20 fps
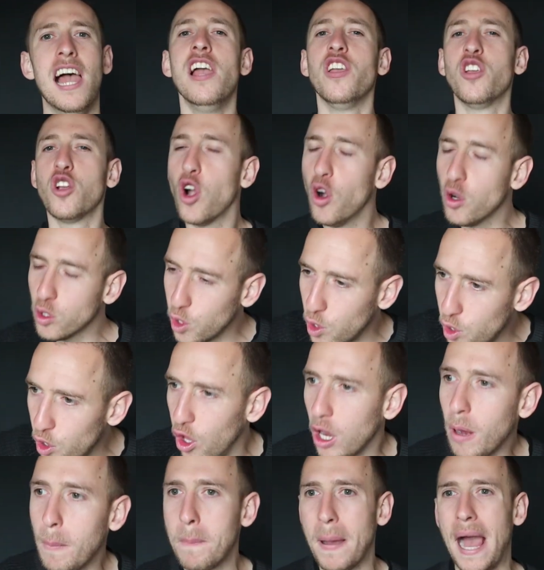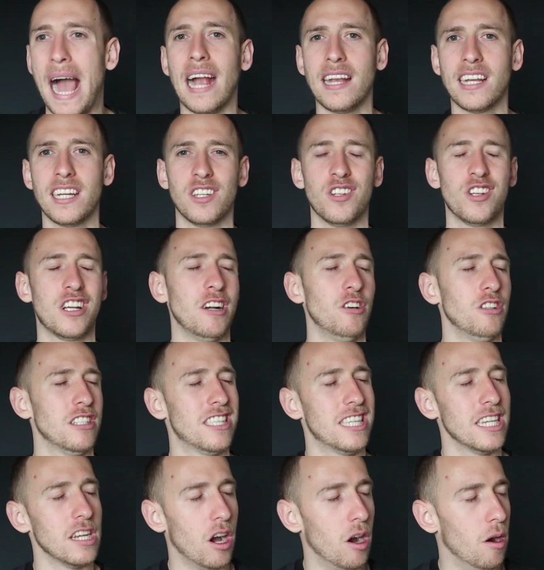You're going to look back and you can
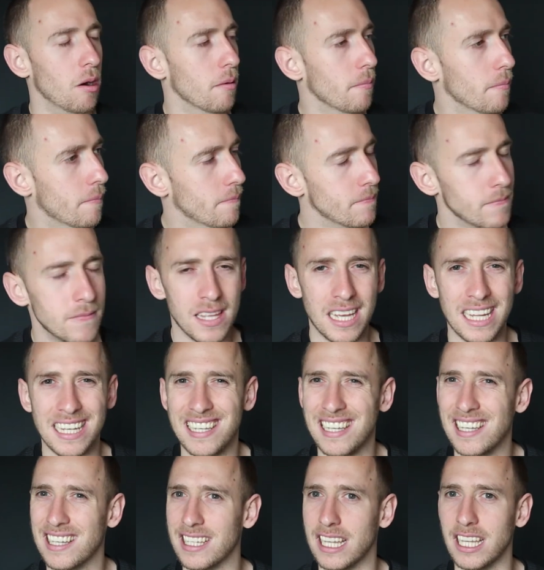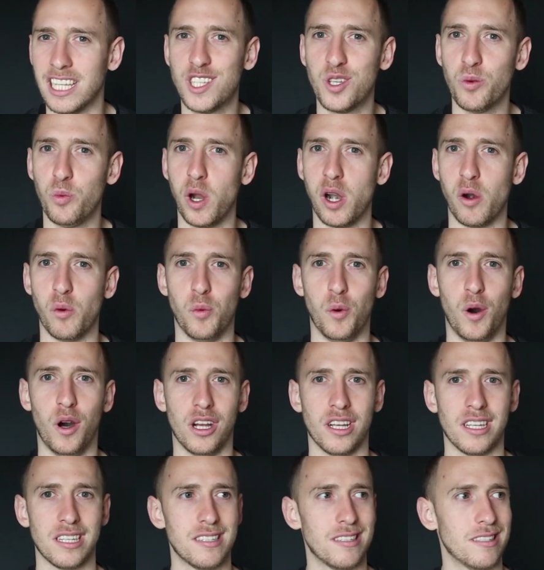see, oh, this is where I
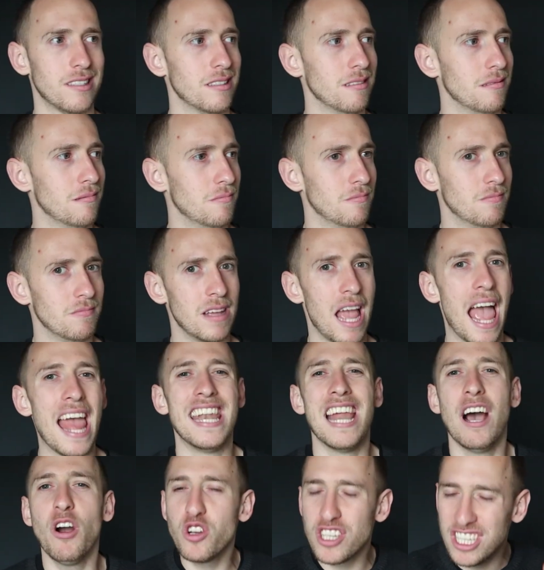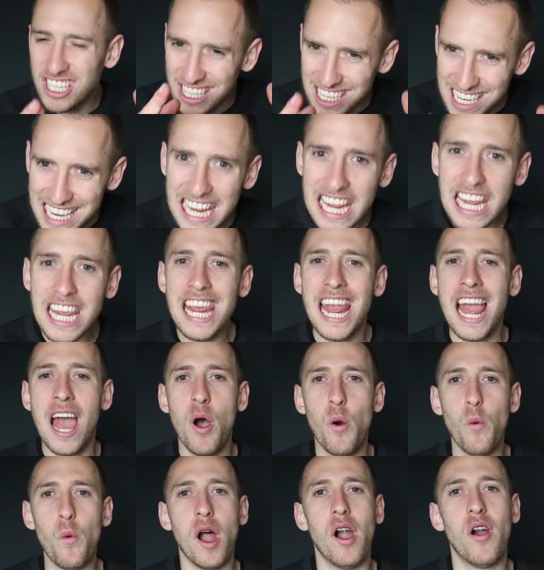was. And now see
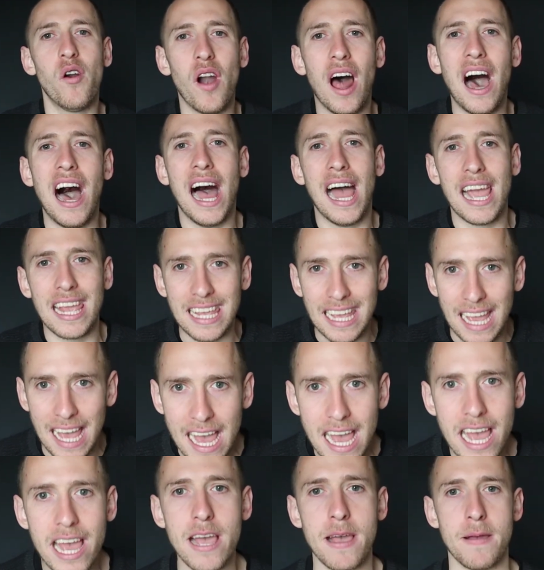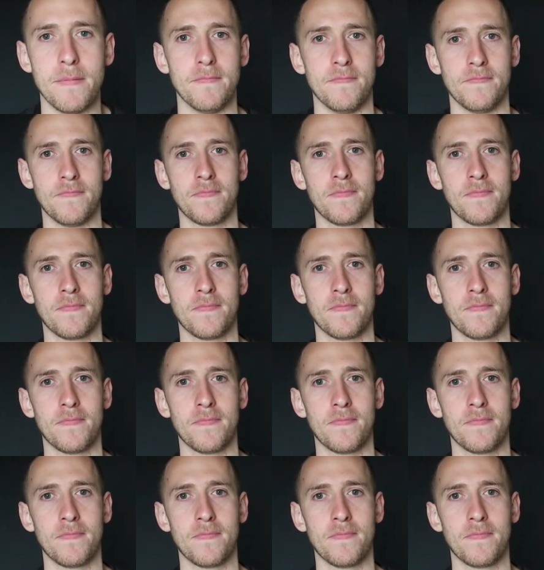where I am.